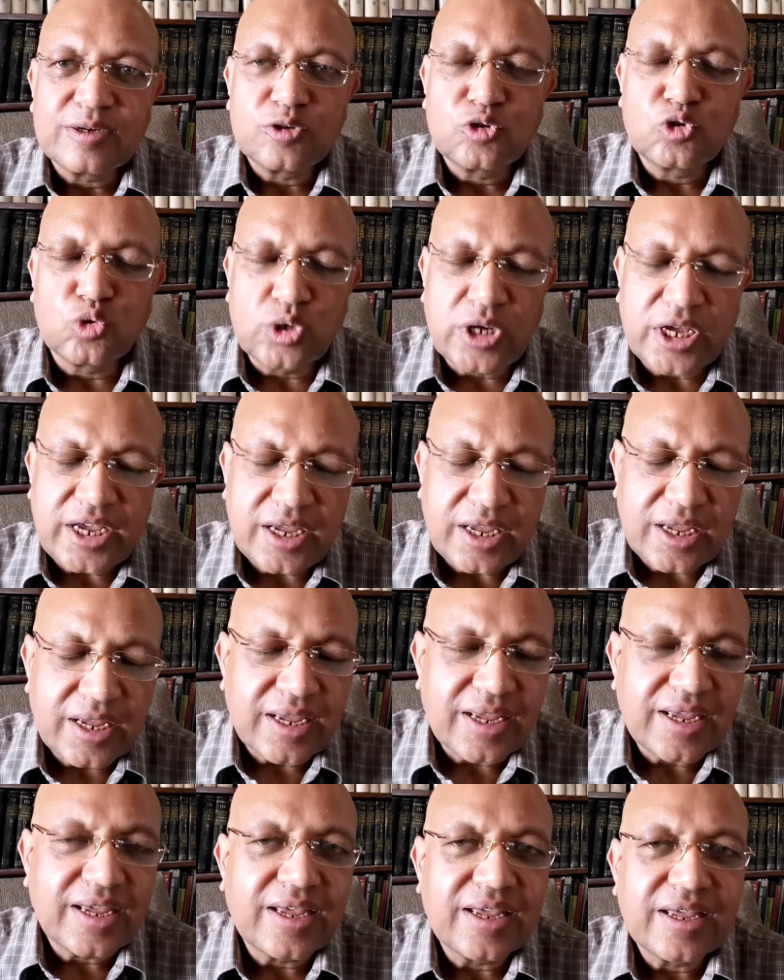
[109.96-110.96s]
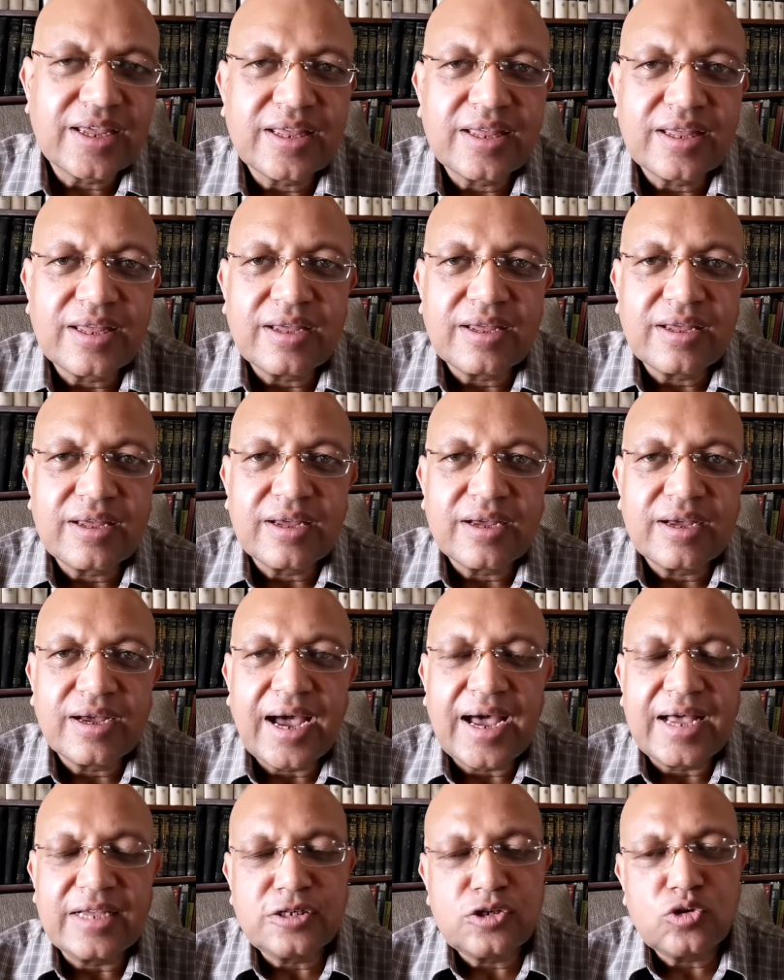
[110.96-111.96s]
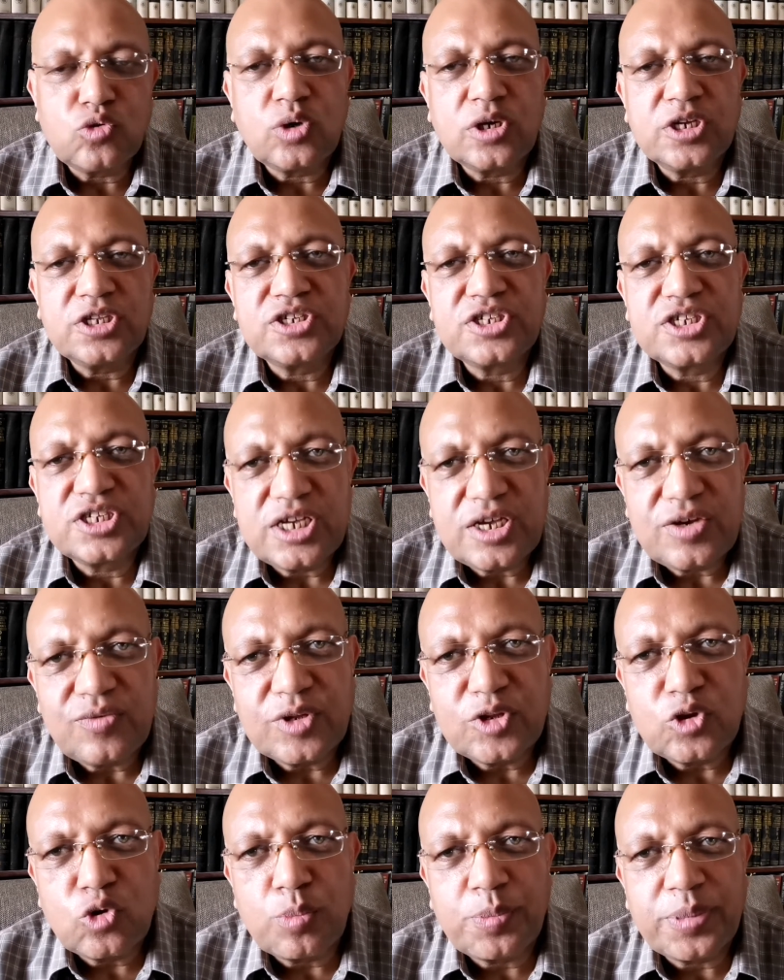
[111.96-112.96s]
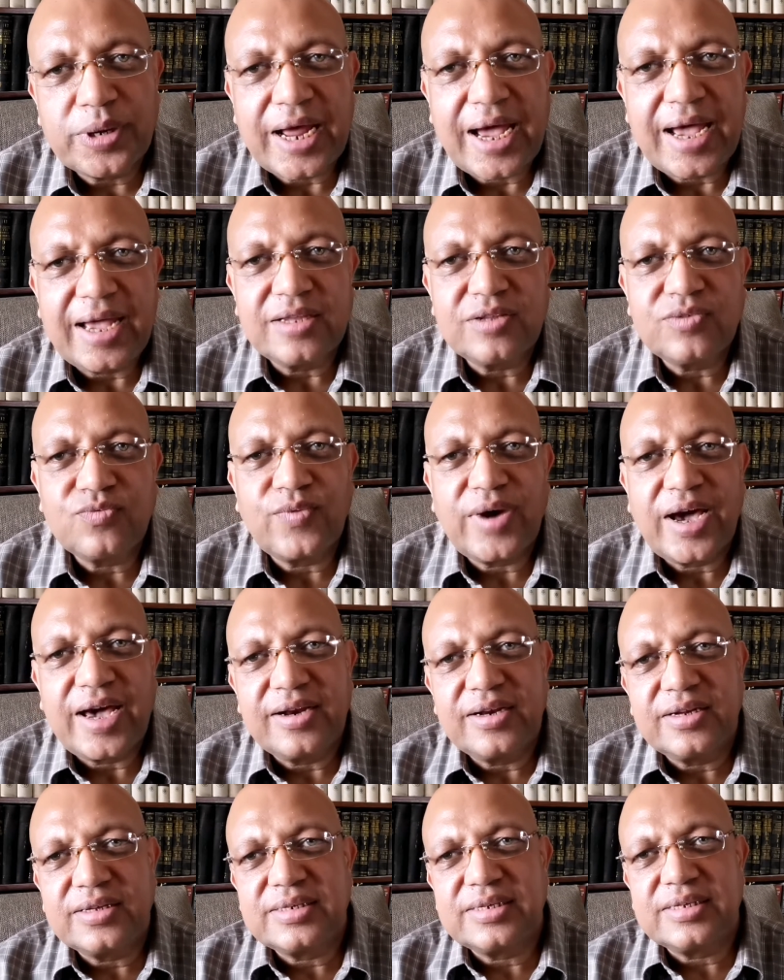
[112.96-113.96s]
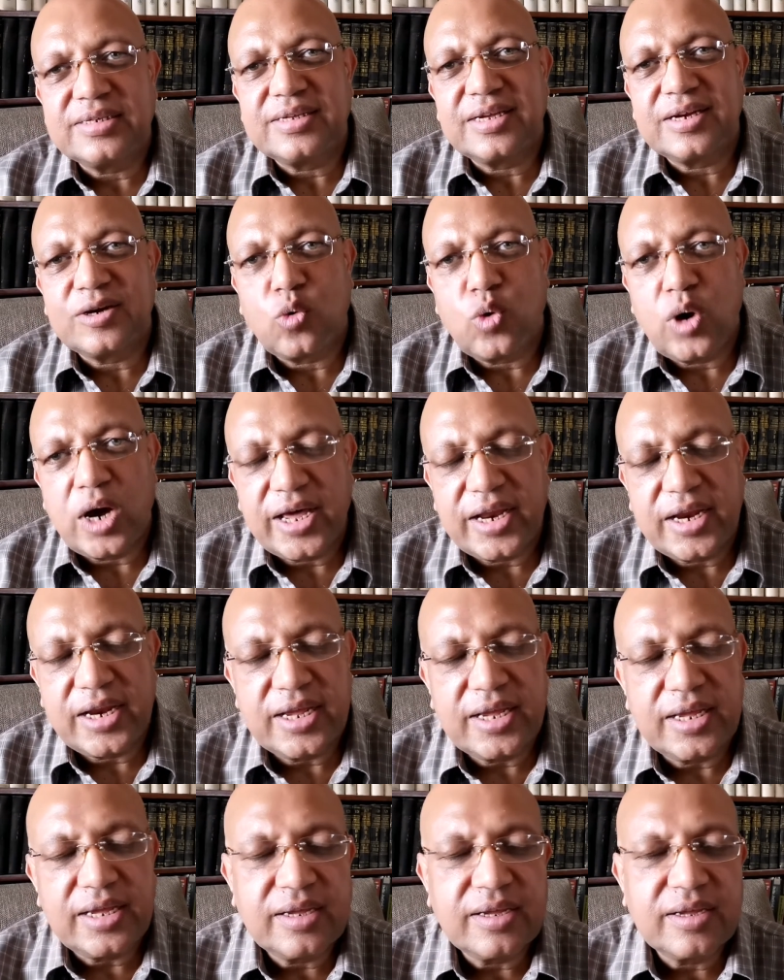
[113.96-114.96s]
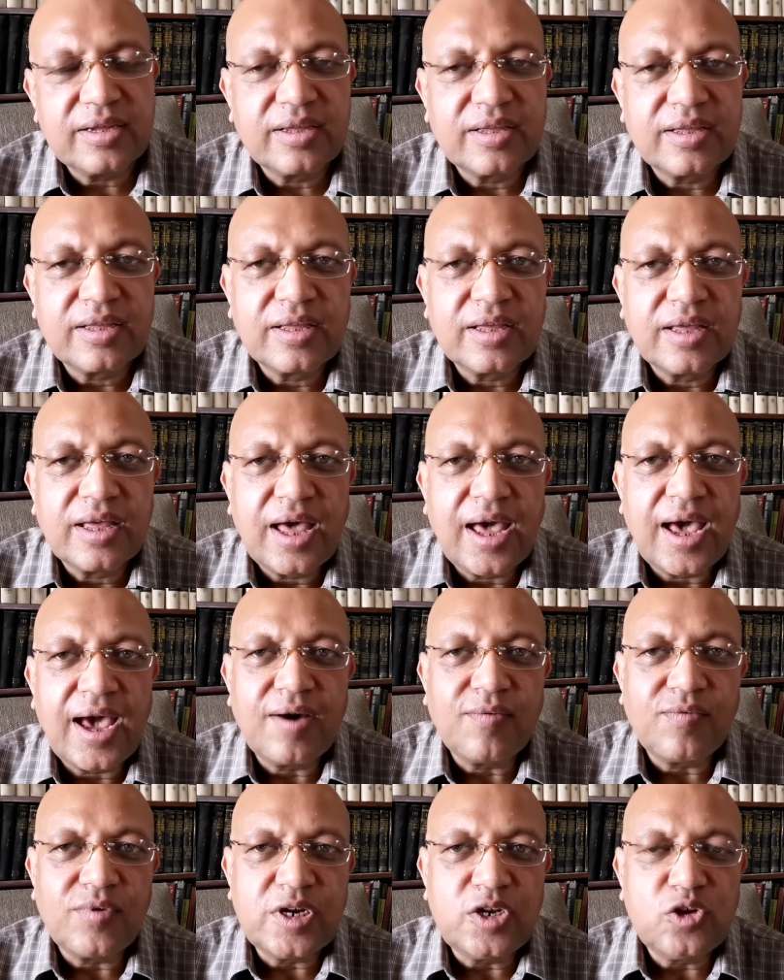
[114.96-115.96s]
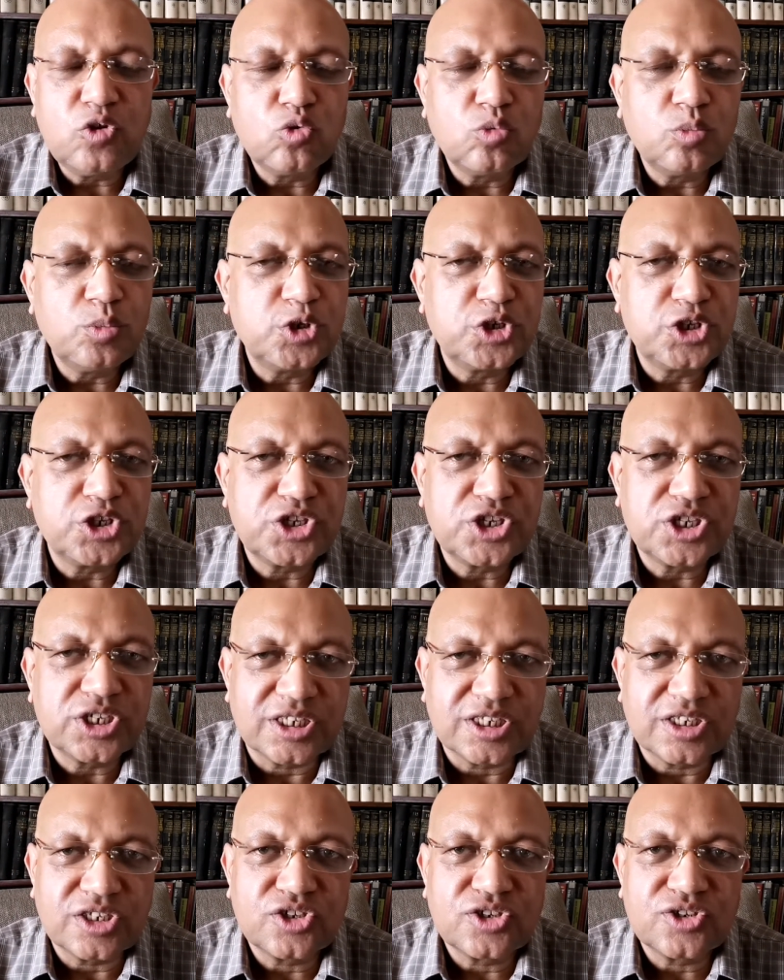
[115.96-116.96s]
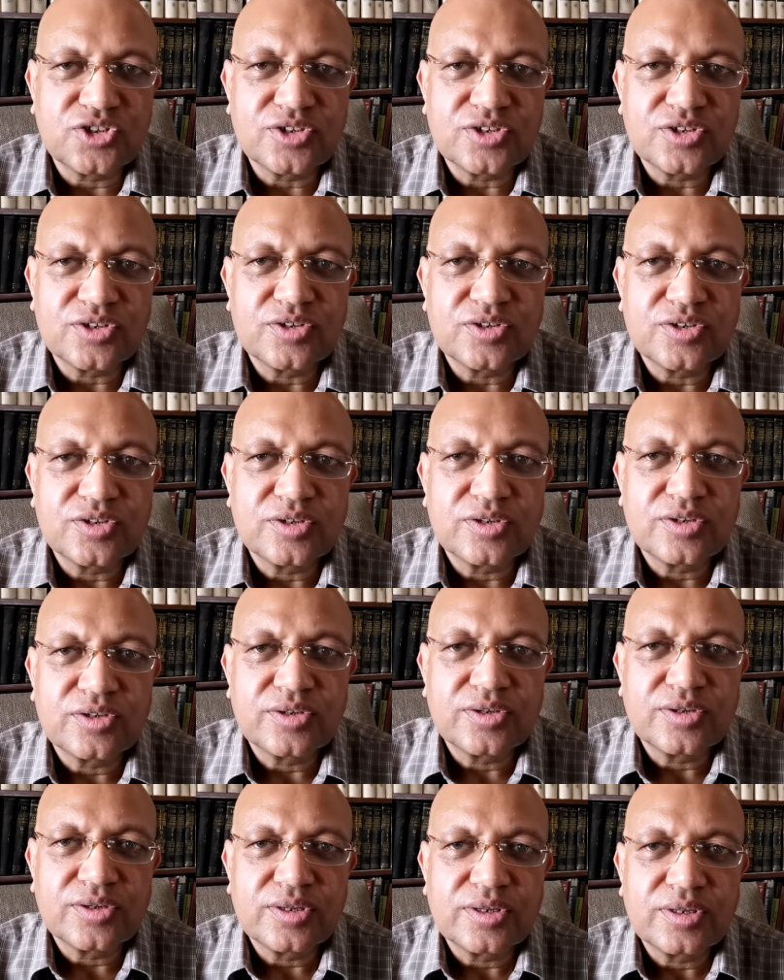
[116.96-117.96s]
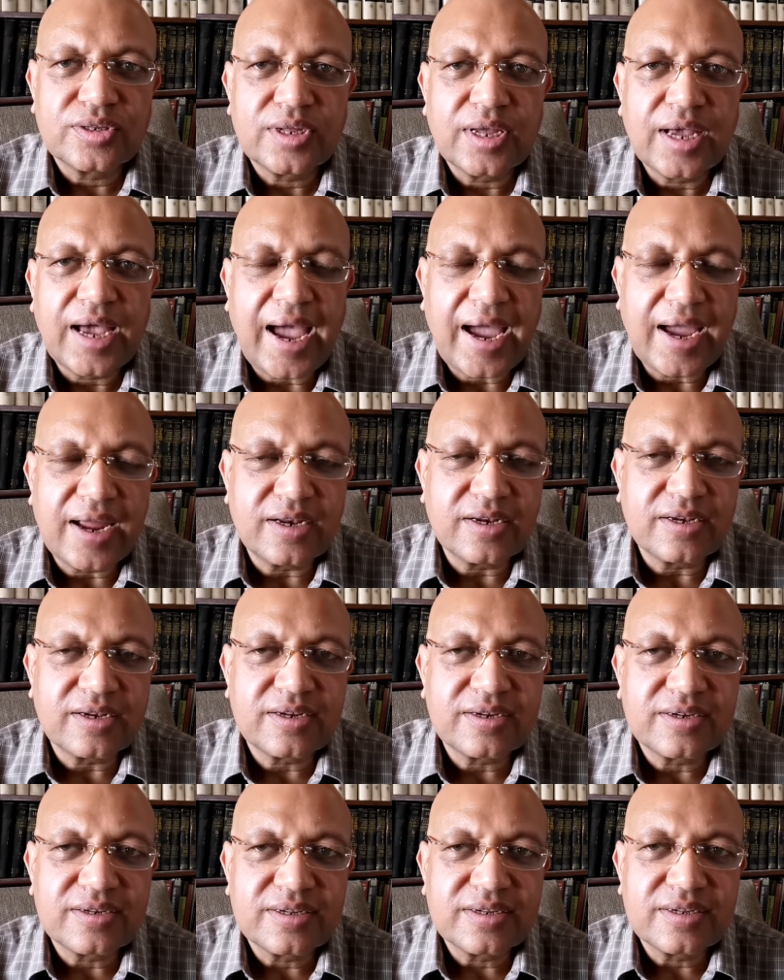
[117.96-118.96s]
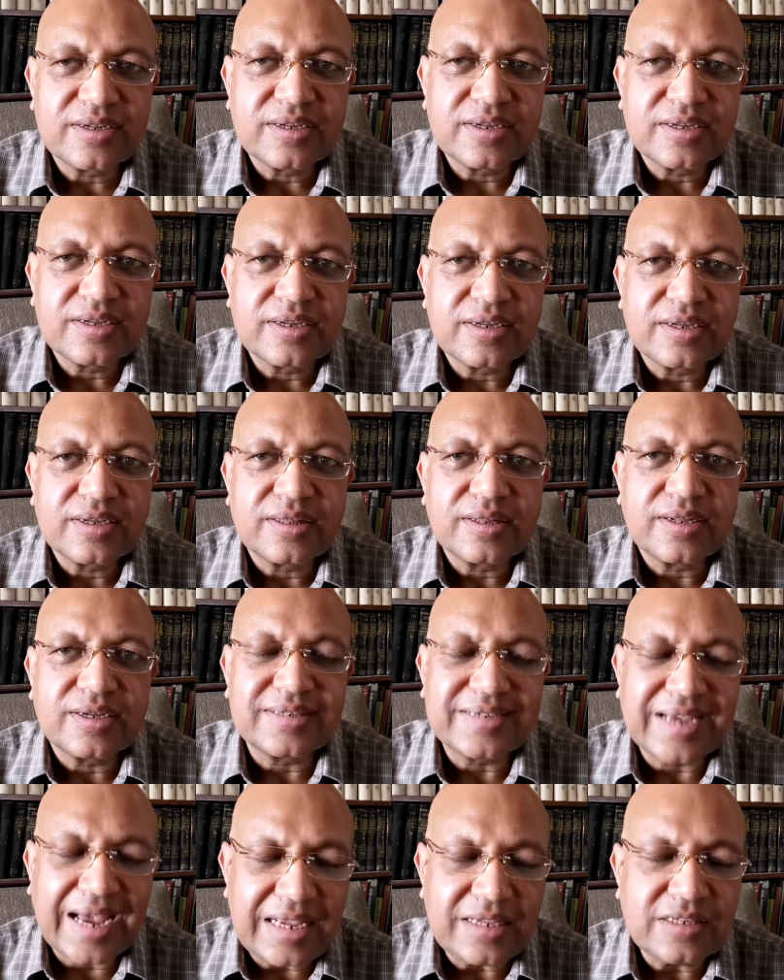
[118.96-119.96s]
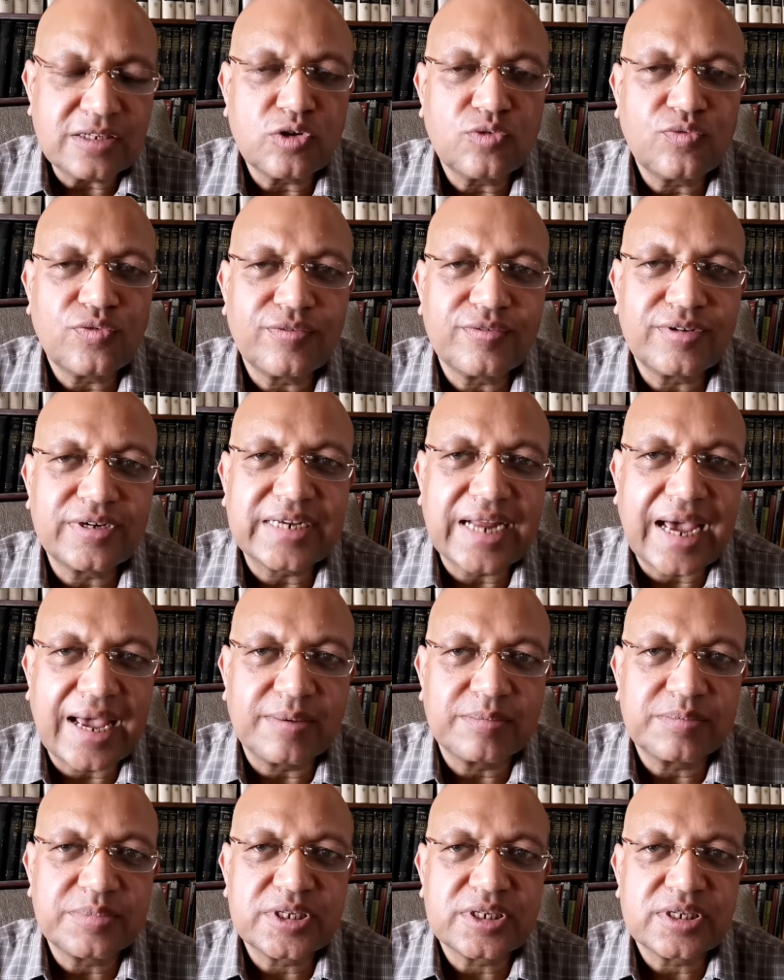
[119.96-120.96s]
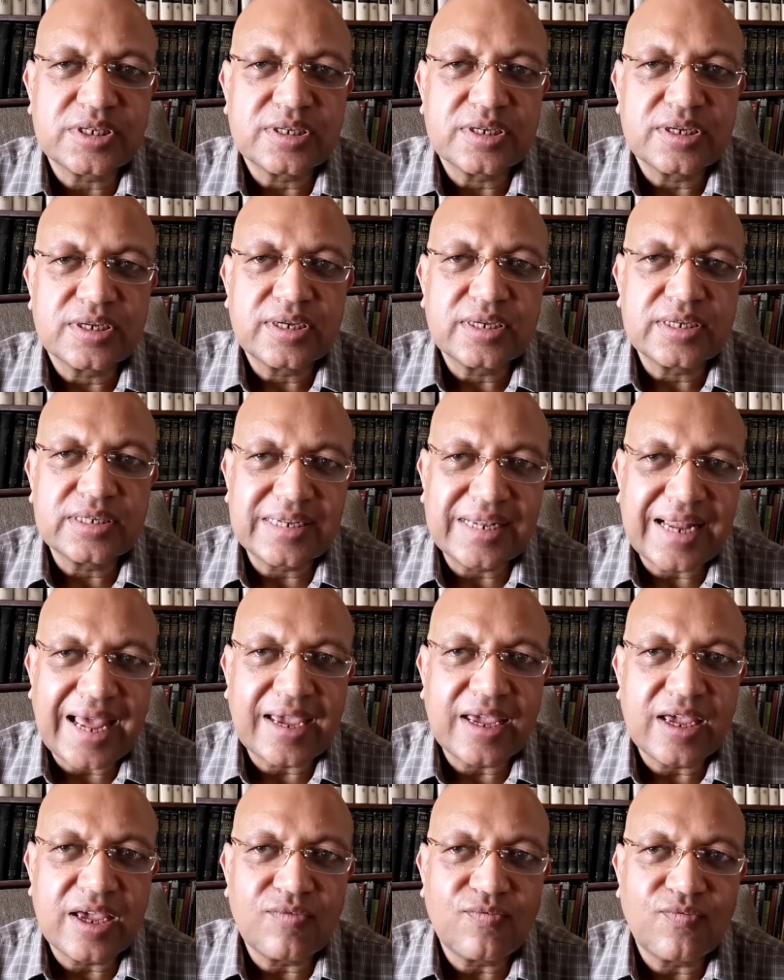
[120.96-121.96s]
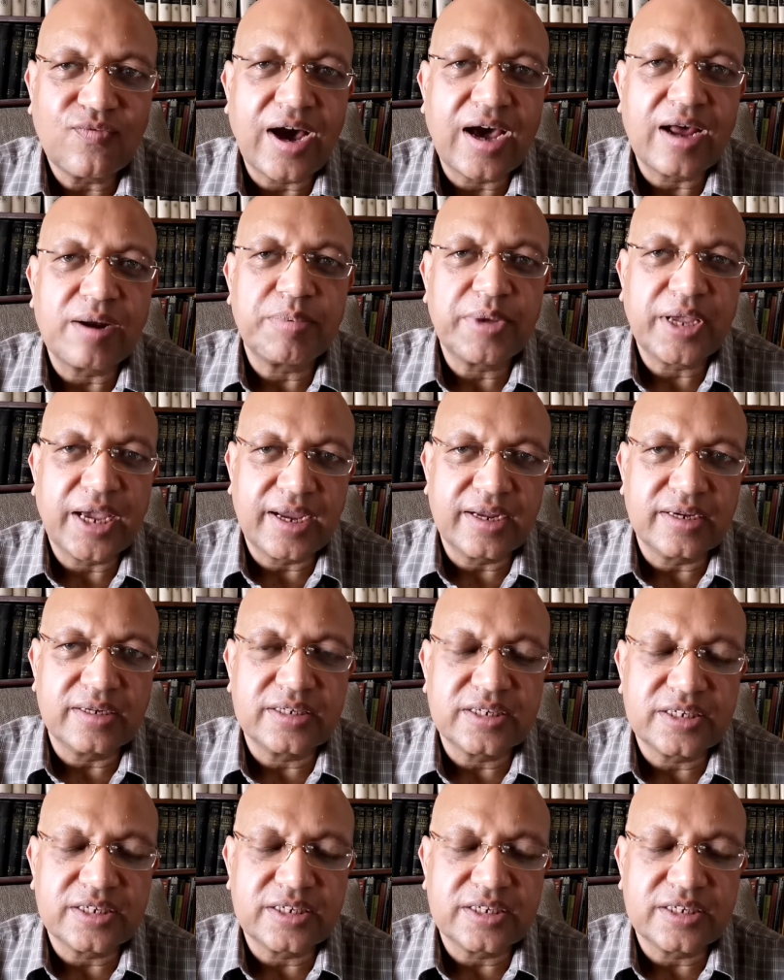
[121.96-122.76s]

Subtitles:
Today, as you can see with open eyes, virus is acquiring ever new mutations, and the science of our times is lagging far behind